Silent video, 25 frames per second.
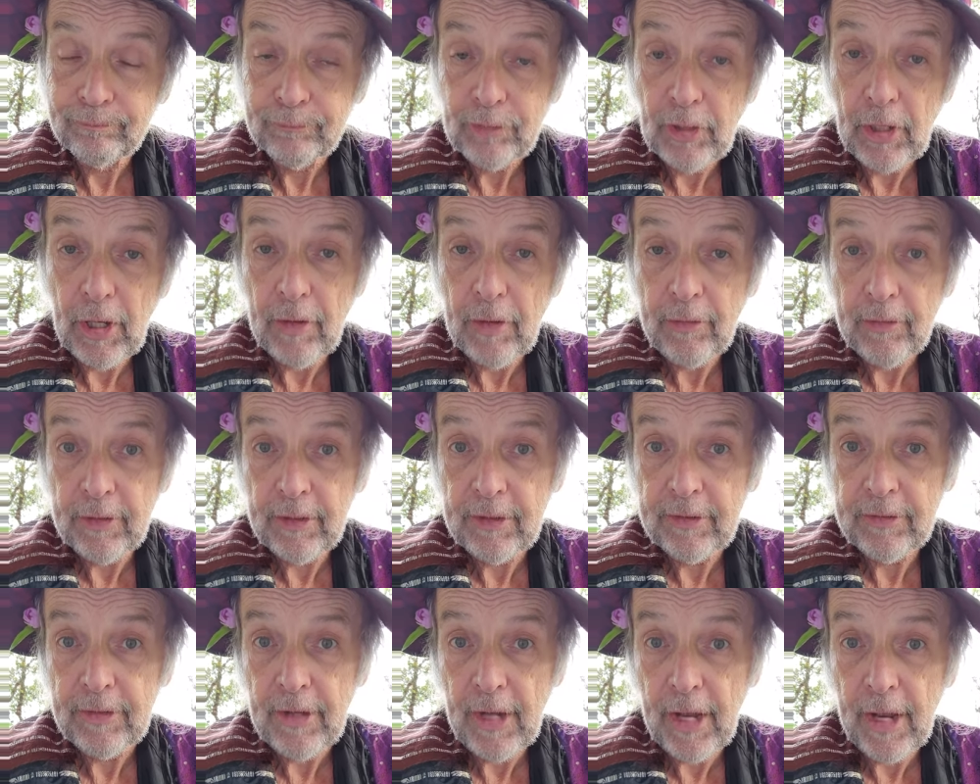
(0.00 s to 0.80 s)
Yeah,
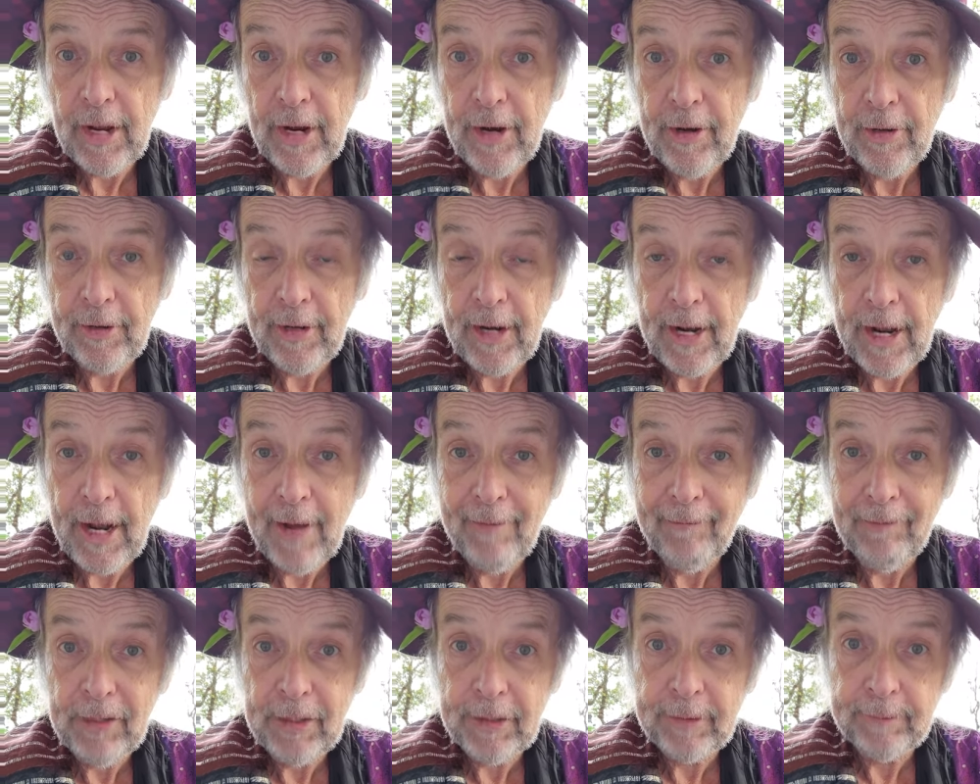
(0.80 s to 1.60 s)
the air
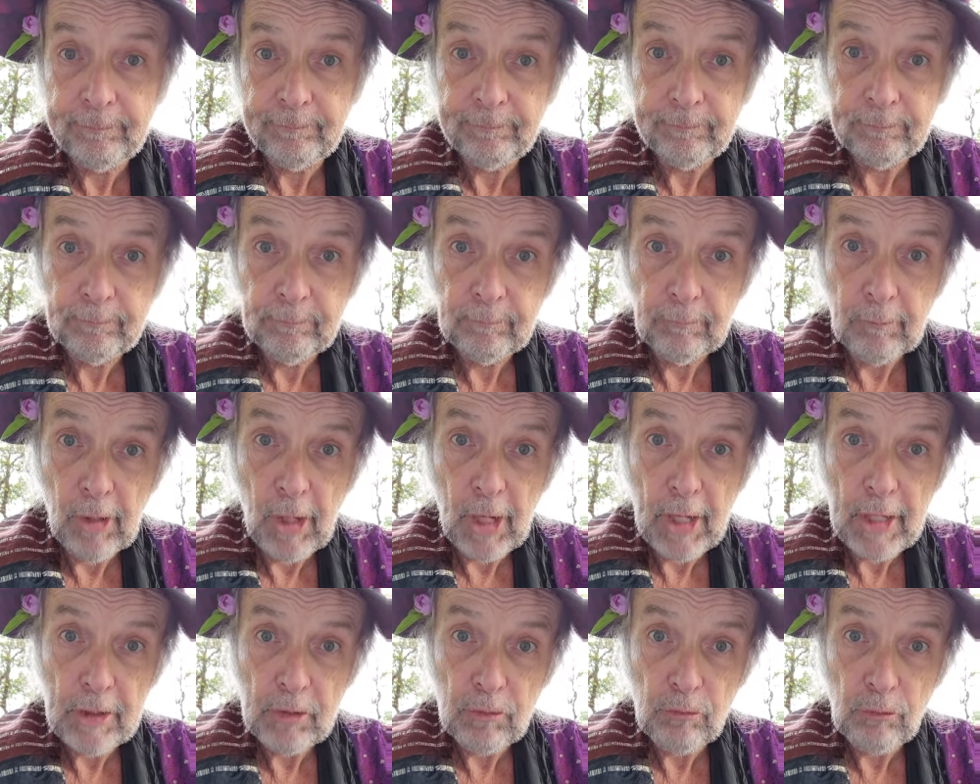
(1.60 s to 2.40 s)
heavy,
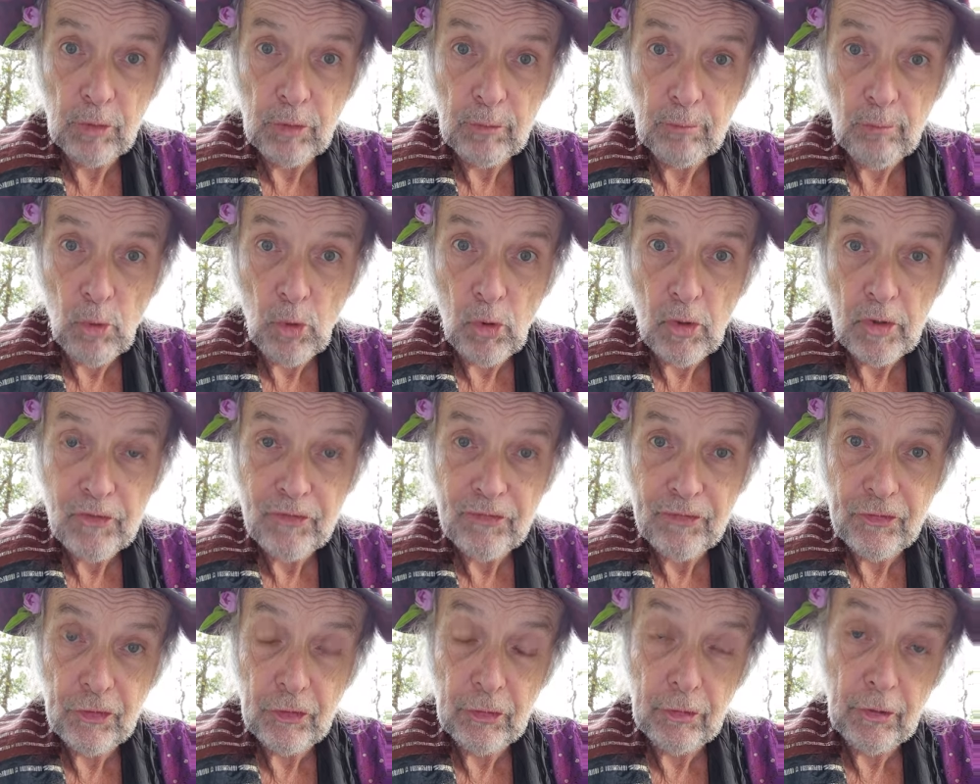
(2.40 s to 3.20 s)
laden with
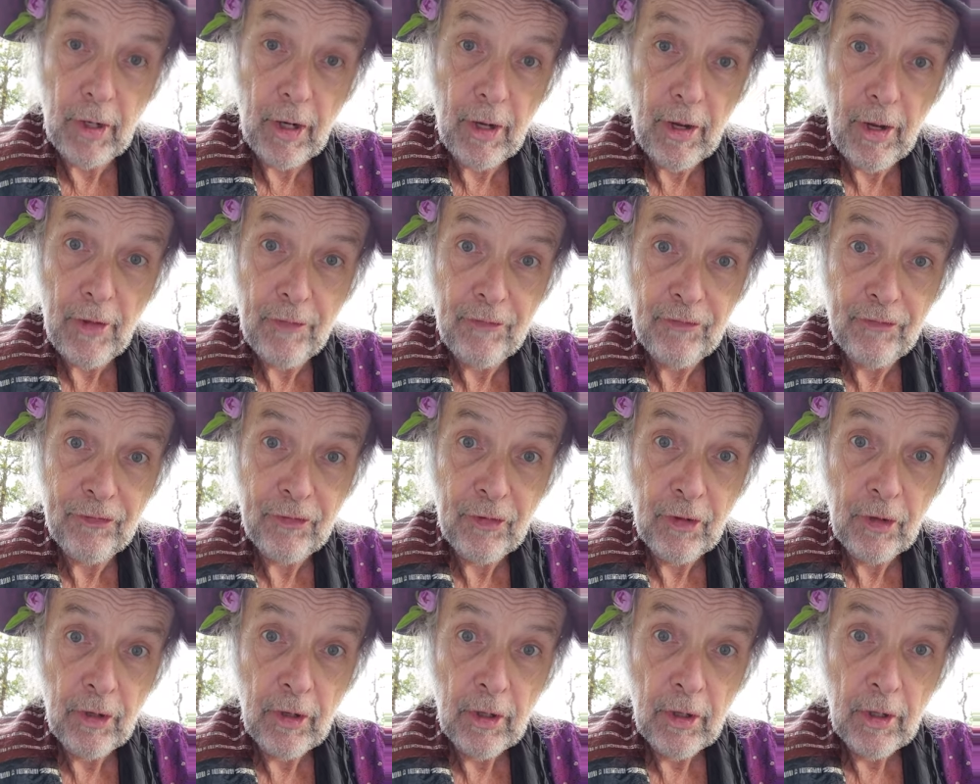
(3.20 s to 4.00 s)
moisture as
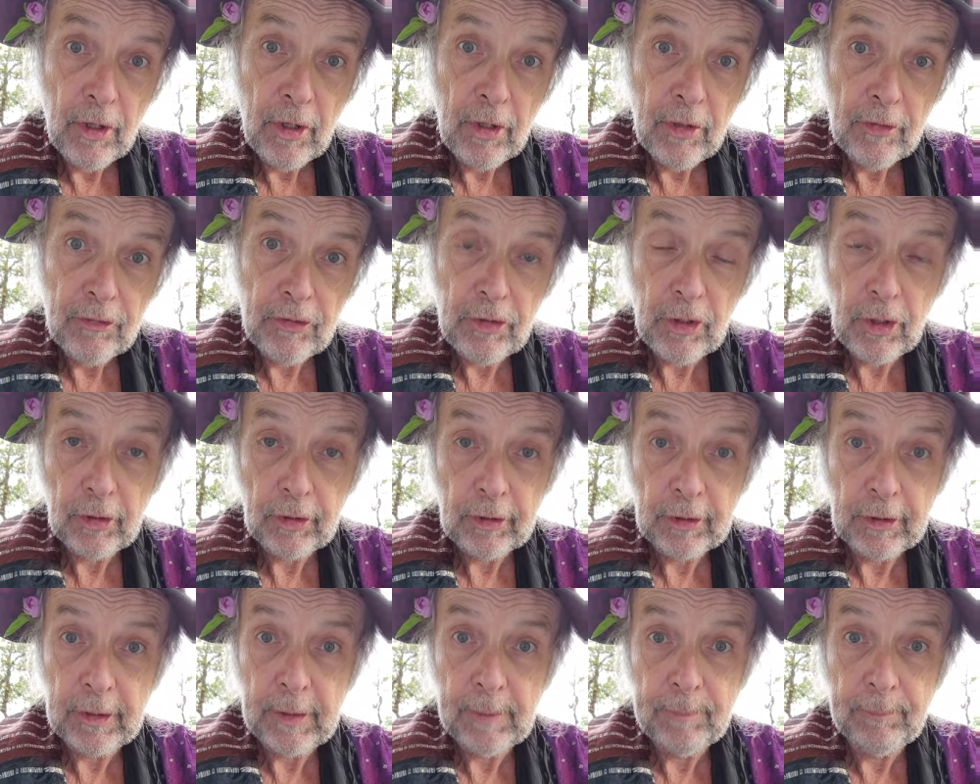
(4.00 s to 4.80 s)
the
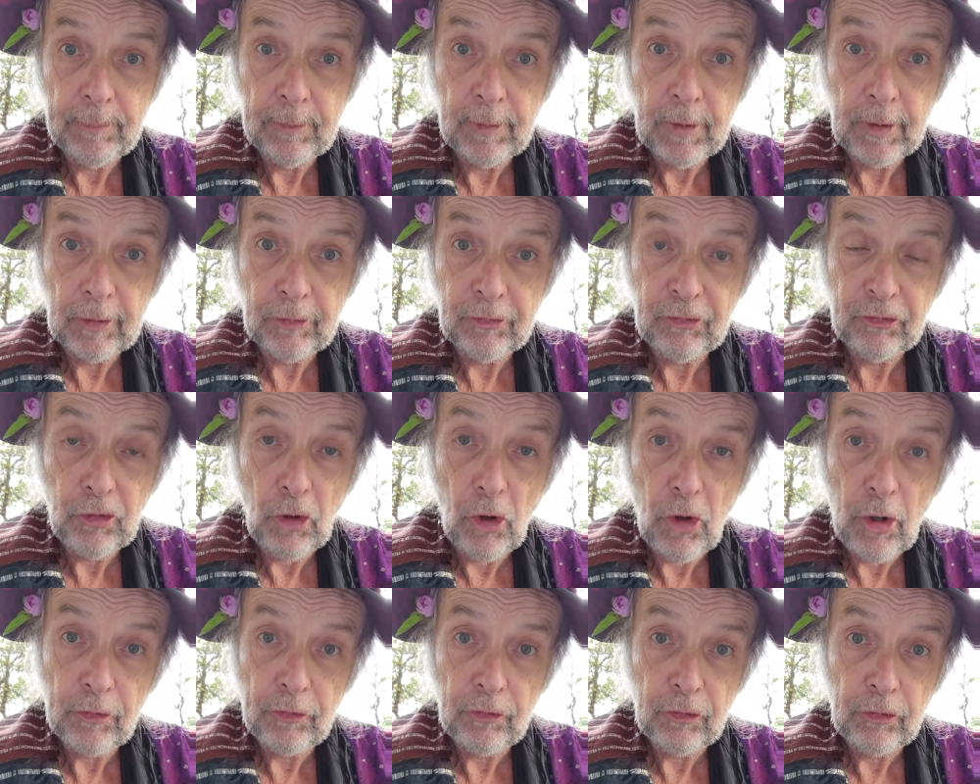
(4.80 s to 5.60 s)
young Kipling
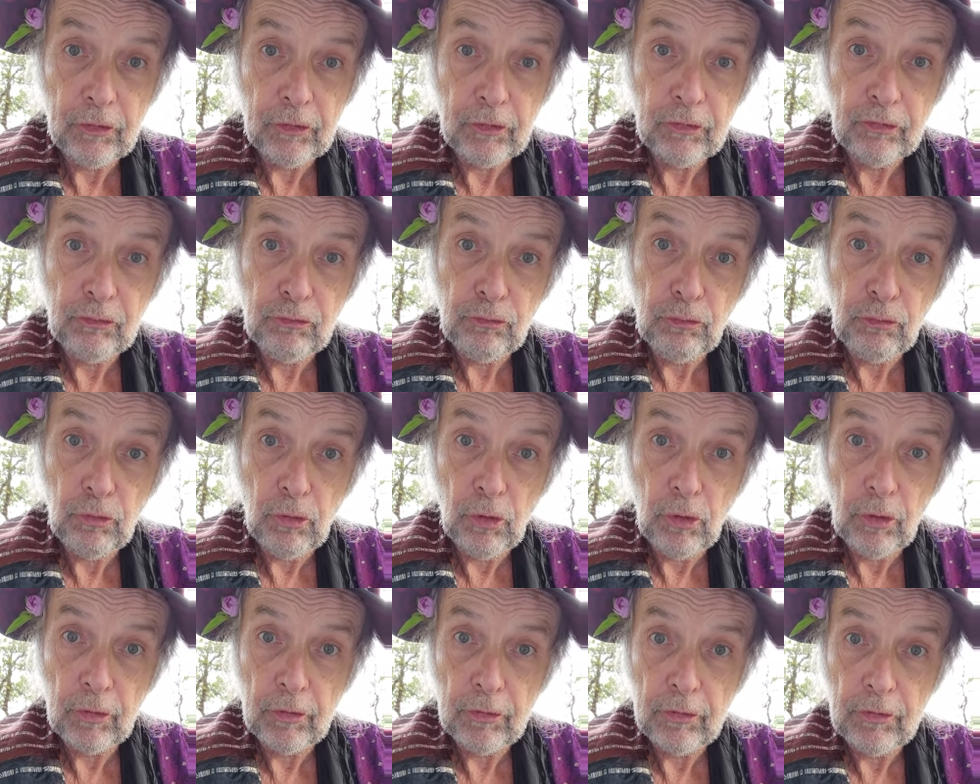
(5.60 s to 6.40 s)
saunters
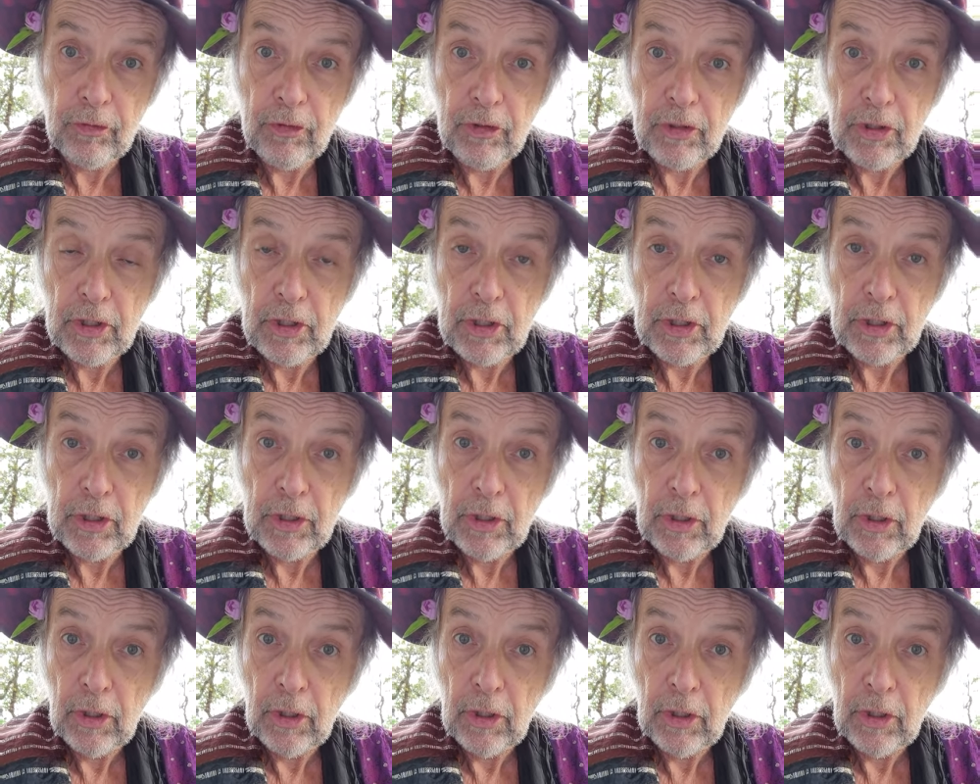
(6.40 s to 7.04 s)
toward the